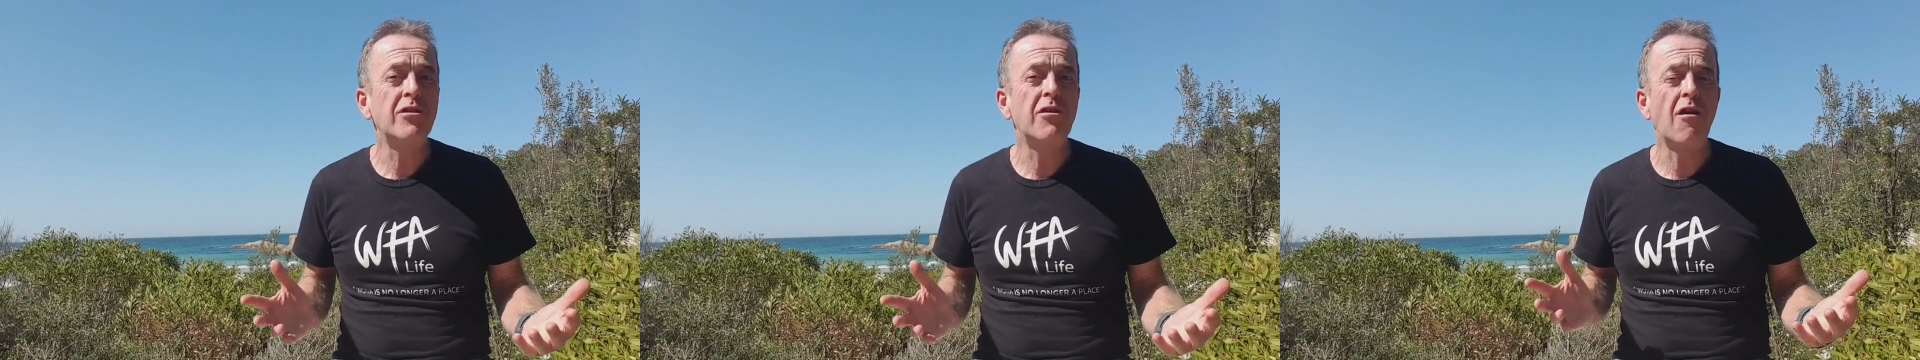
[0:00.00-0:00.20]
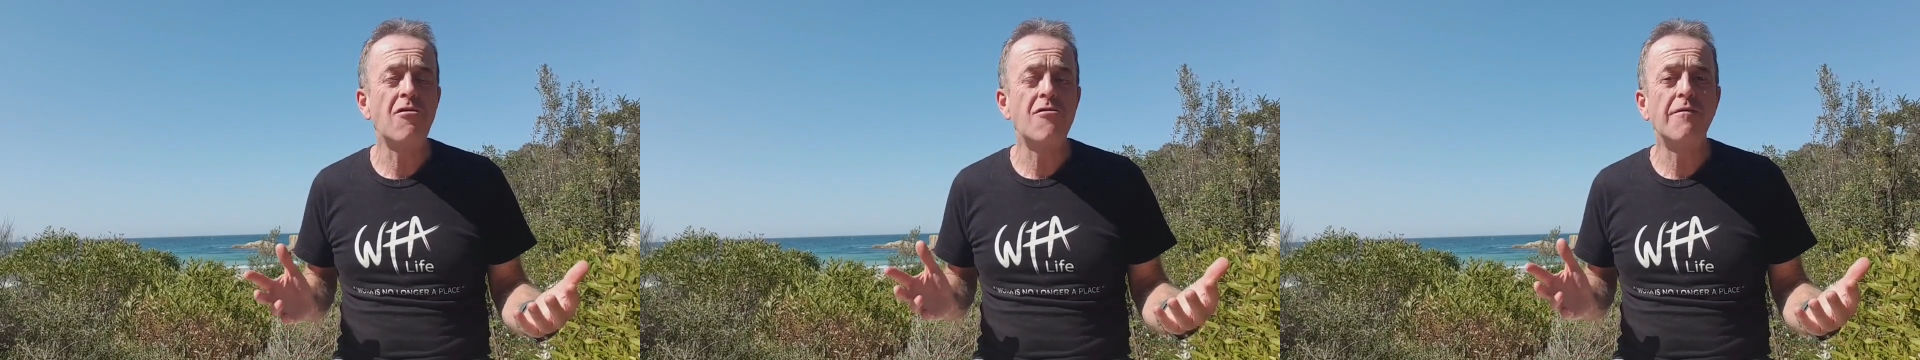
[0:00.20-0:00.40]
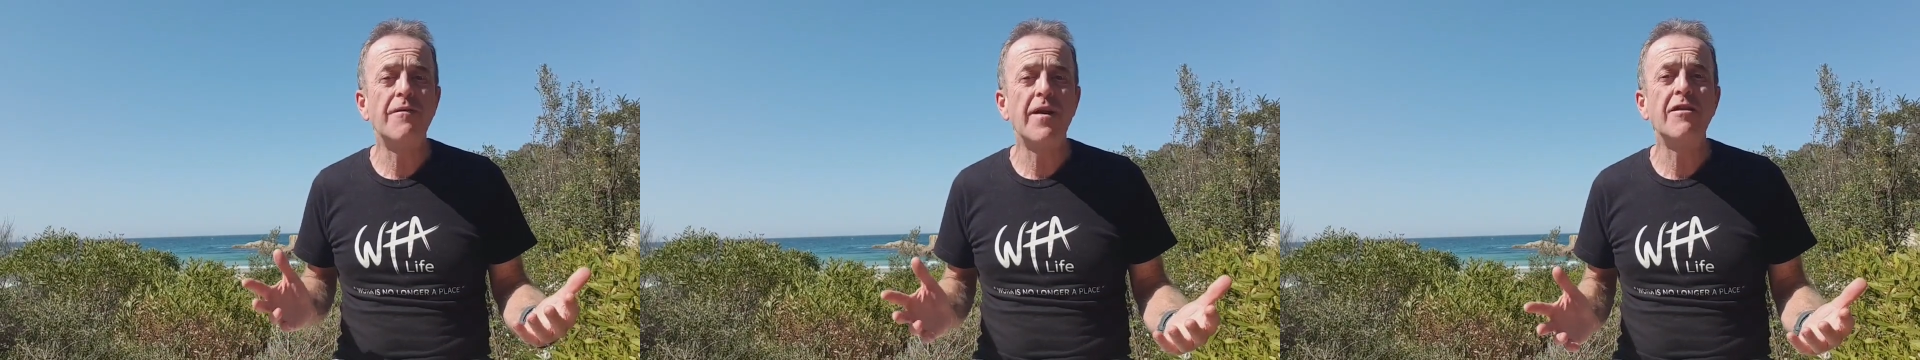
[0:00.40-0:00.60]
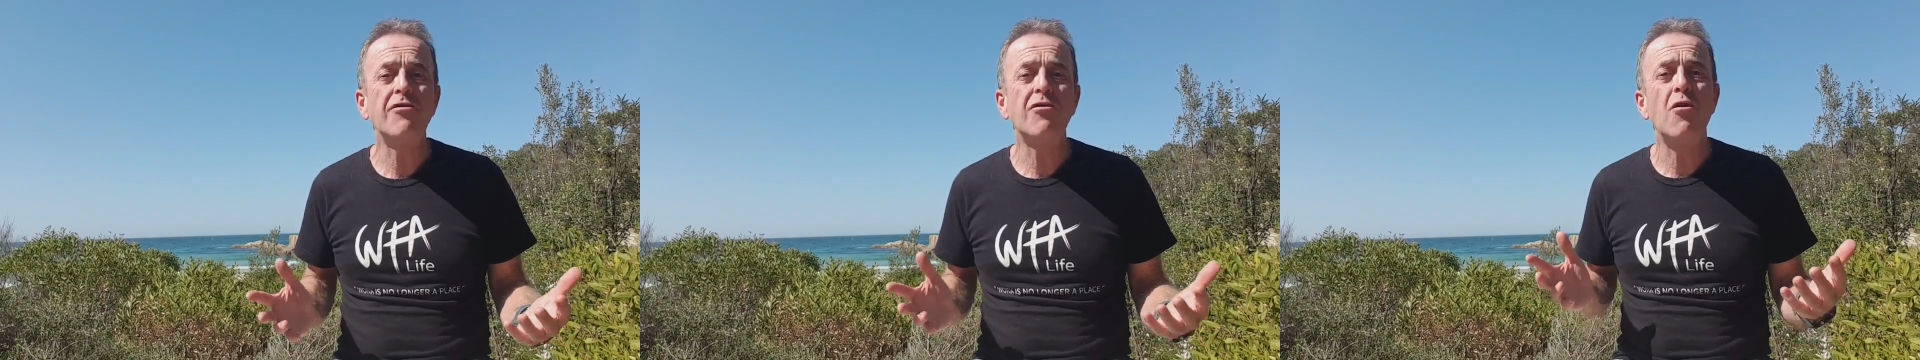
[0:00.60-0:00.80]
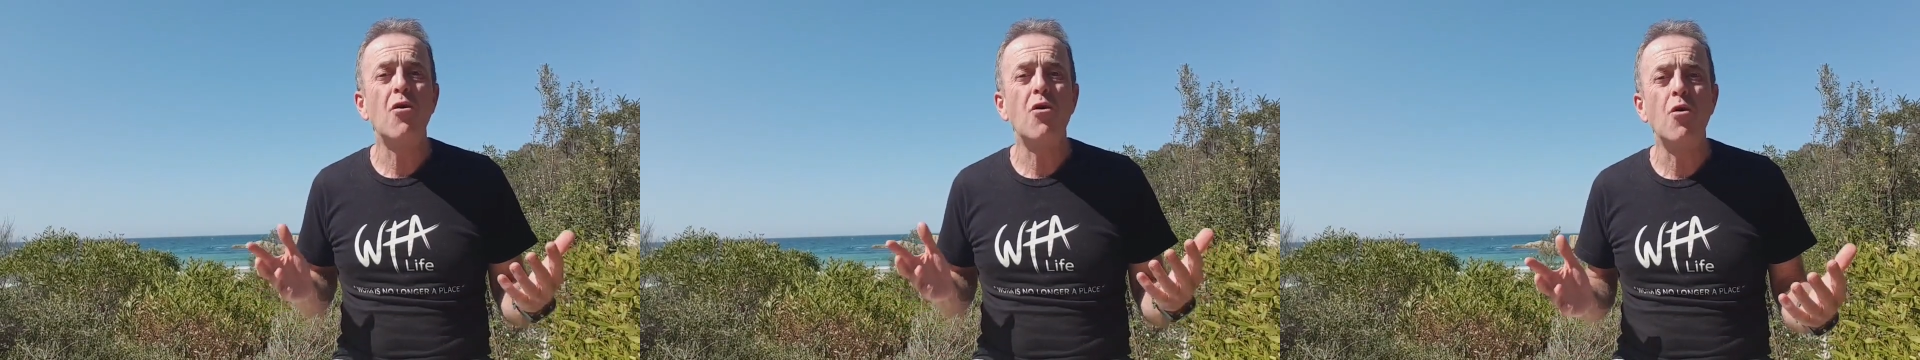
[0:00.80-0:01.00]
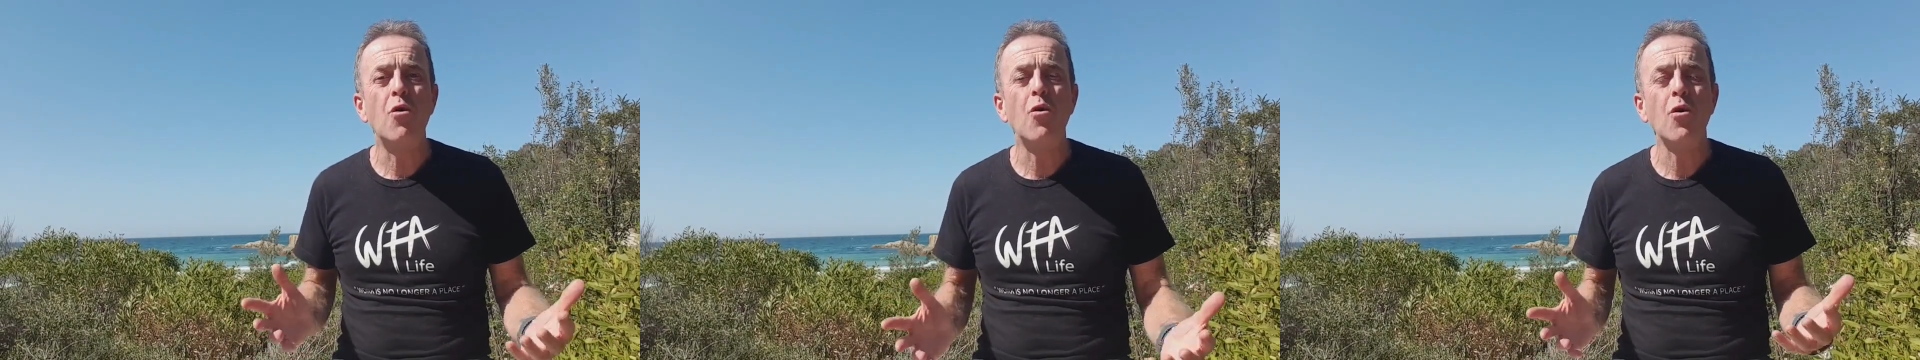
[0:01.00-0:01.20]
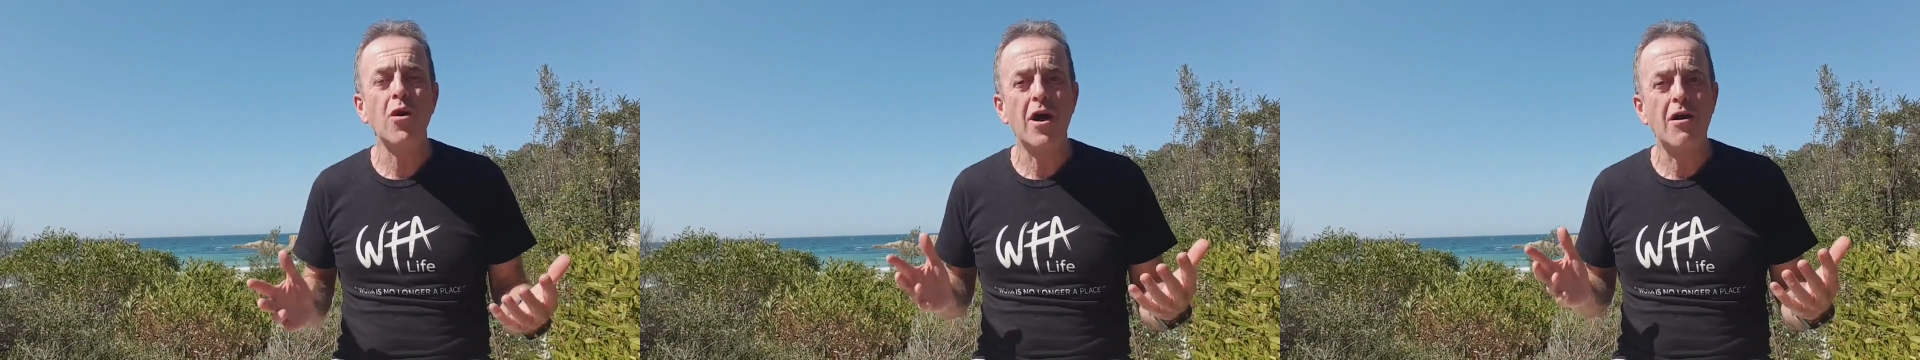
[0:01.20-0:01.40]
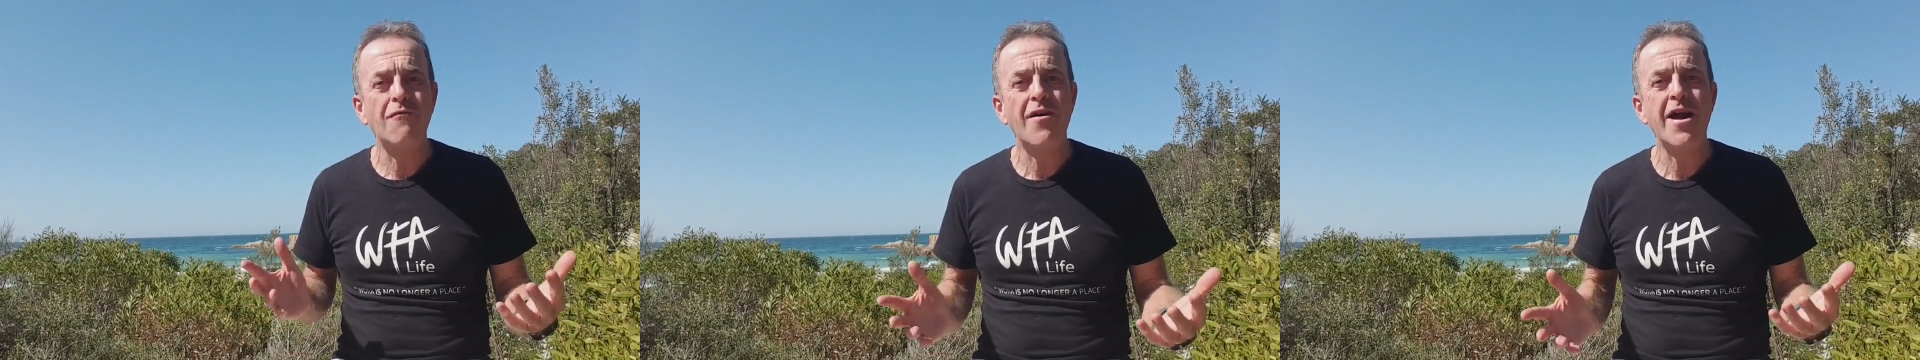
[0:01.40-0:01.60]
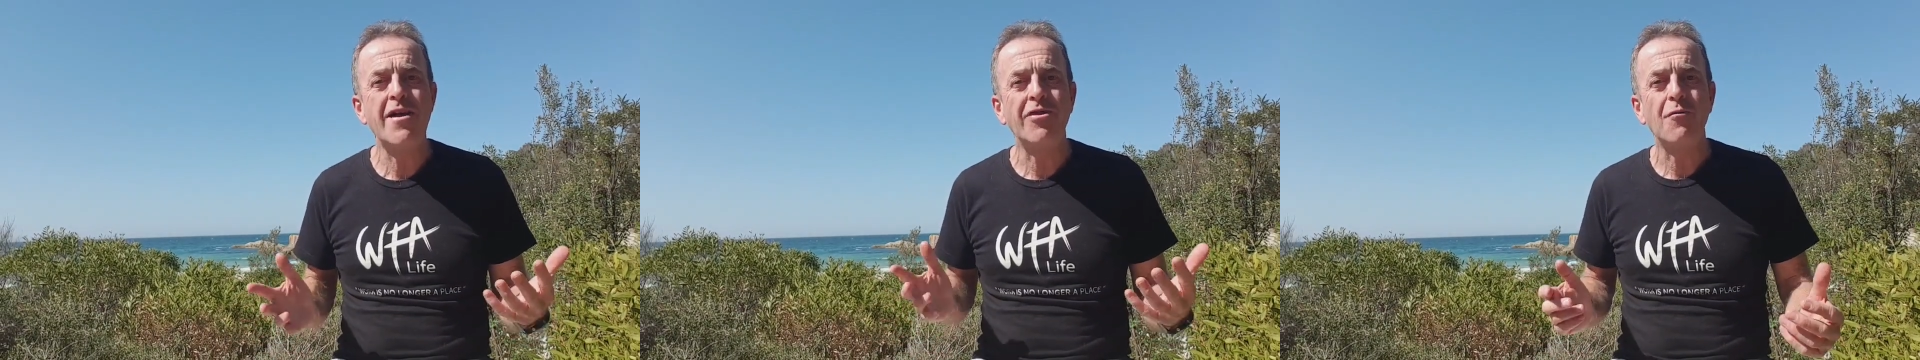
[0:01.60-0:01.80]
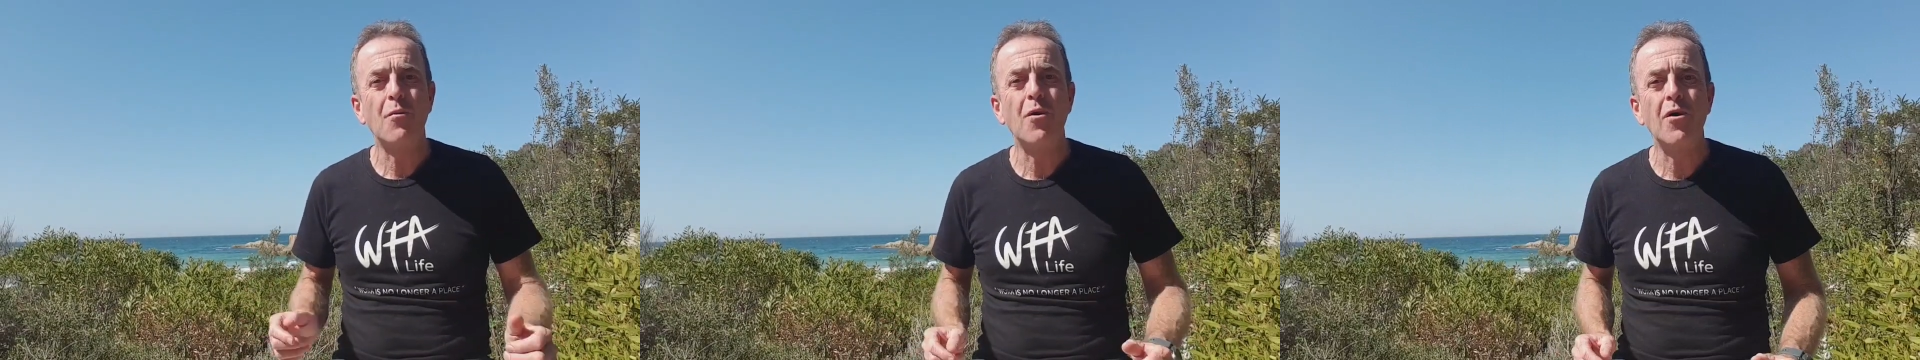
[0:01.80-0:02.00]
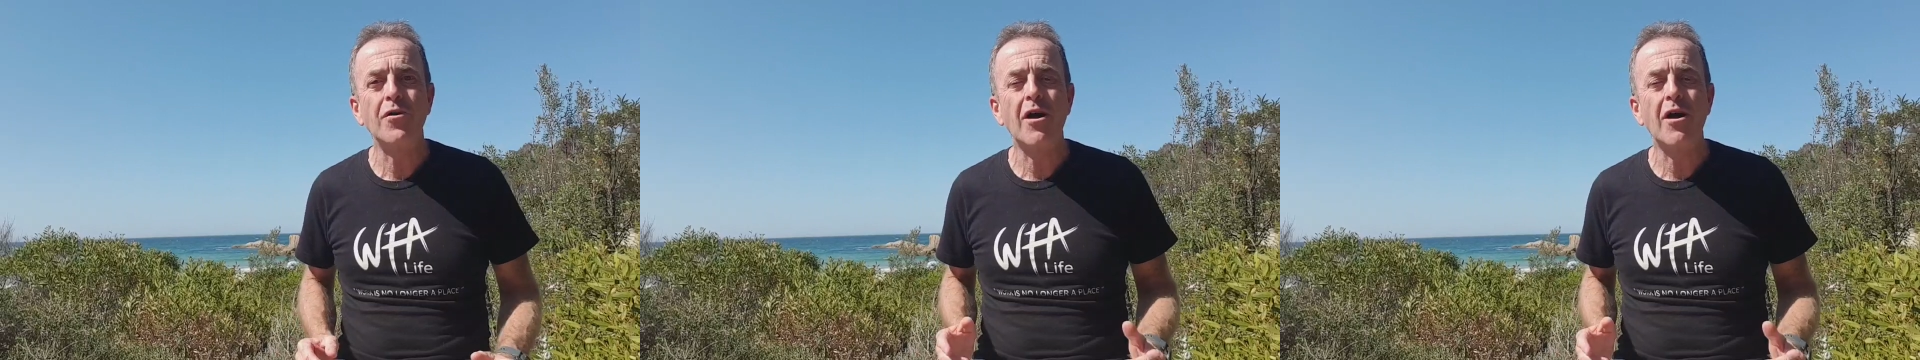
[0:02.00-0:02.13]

events all around the world.